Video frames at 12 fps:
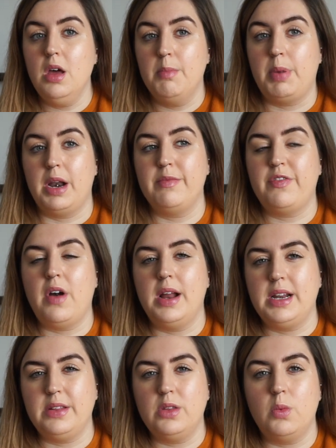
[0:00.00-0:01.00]
but I'm
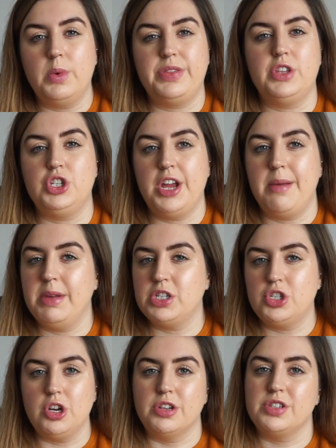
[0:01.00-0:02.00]
finding that with the gym it's
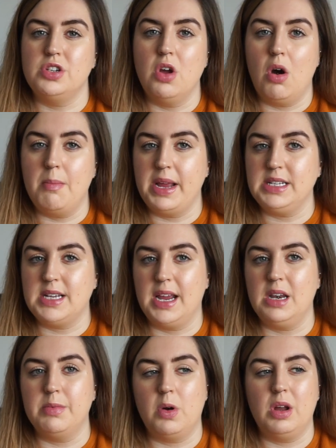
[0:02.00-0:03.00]
just not
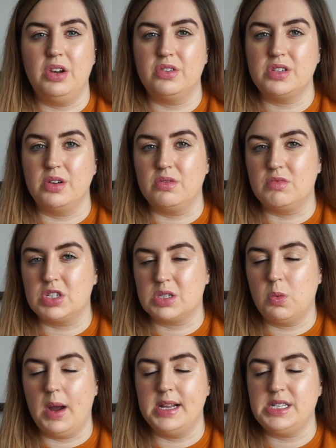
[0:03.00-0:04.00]
maintainable. I look so
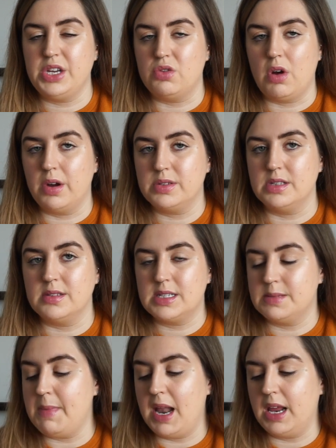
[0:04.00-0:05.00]
sweaty, gross and
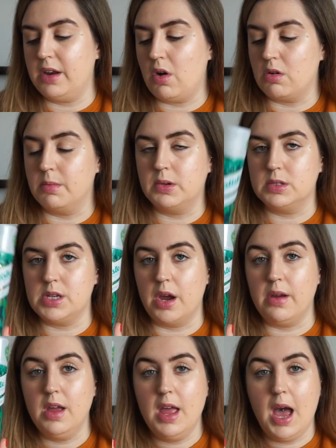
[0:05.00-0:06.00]
smelly and horrible, so
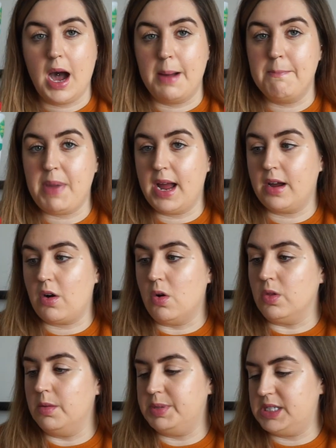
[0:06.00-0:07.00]
I'm back
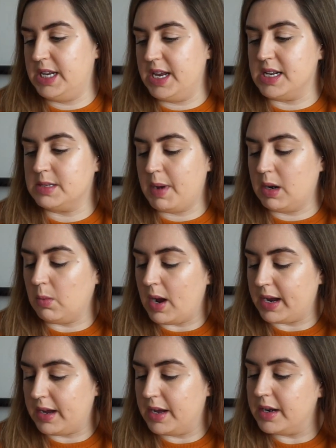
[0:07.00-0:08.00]
on the Batiste
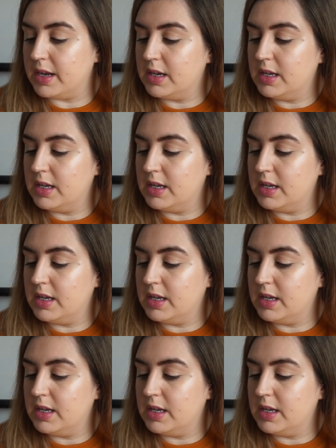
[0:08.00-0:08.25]
bandwagon.